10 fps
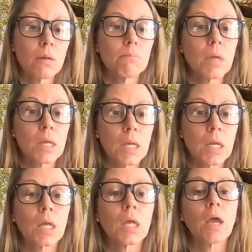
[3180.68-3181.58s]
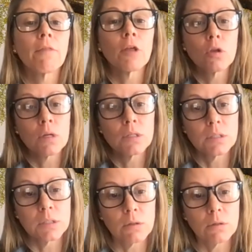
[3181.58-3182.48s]
meeting, and then you can
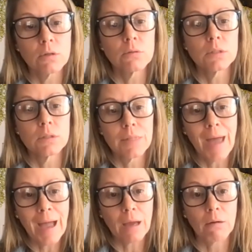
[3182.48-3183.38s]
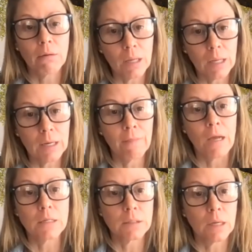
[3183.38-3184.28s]
still use that grid in
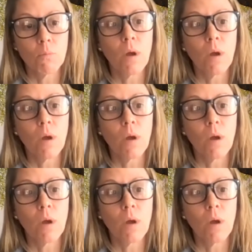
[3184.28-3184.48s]
that same